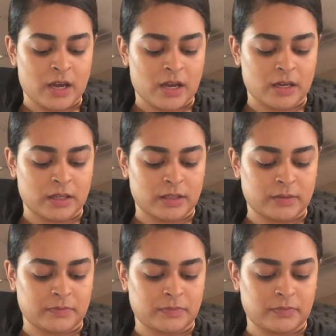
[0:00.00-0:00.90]

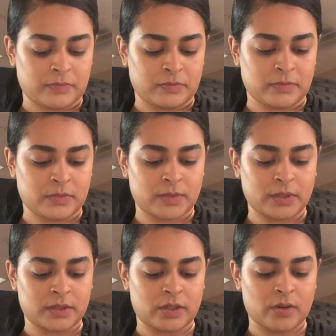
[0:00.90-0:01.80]

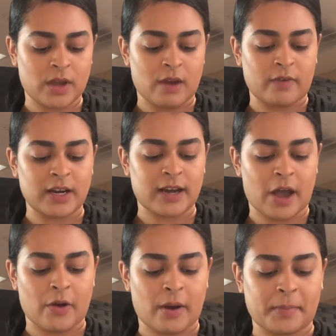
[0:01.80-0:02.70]
So yeah, right
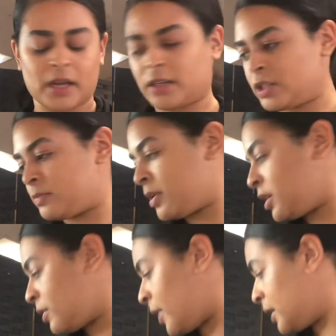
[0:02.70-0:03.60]
now I'm kind of just
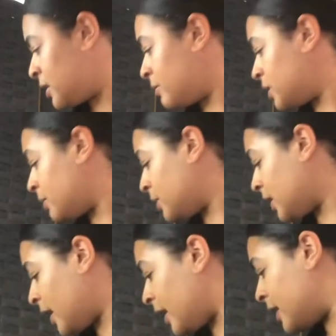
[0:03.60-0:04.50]
putting away some
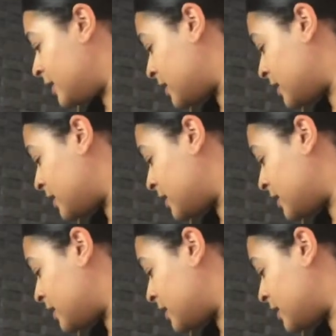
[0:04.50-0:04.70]
supplies